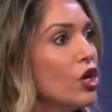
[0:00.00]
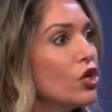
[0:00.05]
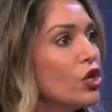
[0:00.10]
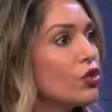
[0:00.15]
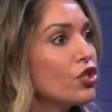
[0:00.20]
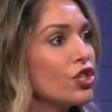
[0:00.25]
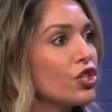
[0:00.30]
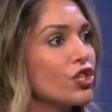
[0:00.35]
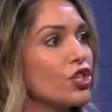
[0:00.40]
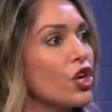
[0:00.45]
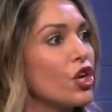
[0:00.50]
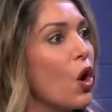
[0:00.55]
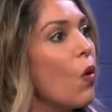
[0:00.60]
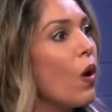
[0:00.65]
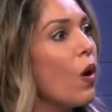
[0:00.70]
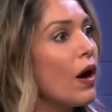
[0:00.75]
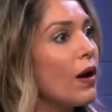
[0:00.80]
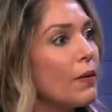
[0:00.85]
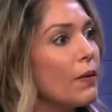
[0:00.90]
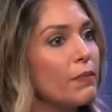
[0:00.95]
to just go
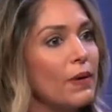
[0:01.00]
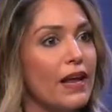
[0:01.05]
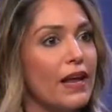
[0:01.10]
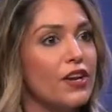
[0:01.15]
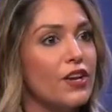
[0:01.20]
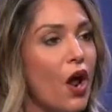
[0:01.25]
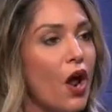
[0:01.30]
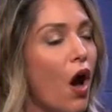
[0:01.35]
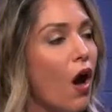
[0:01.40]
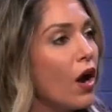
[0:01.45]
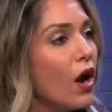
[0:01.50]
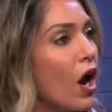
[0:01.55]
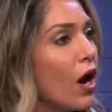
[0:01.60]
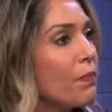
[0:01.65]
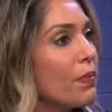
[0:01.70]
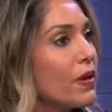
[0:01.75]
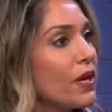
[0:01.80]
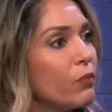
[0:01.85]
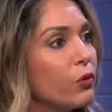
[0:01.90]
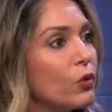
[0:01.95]
up and knock on
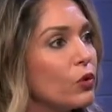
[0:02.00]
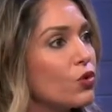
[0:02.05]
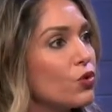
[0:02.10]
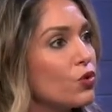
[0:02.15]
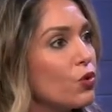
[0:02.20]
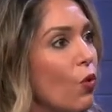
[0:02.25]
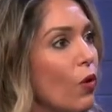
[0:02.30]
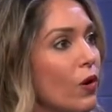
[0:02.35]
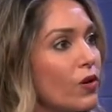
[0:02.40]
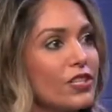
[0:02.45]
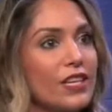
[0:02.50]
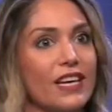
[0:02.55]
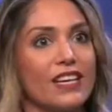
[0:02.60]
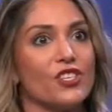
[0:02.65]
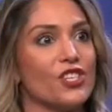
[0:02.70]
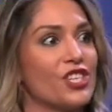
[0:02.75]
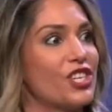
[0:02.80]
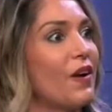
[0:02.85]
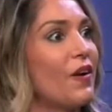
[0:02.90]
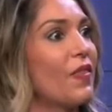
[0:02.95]
people's doors yeah.
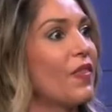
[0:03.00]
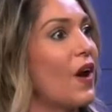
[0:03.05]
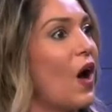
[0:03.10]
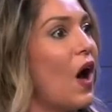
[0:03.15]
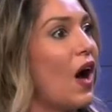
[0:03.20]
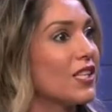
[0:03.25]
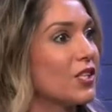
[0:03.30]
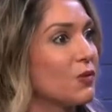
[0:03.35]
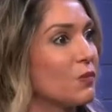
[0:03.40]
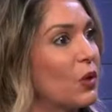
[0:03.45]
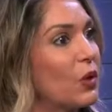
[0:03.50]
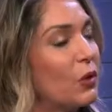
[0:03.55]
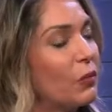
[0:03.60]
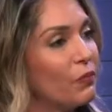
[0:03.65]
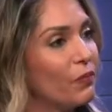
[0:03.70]
and share the gospel? Well,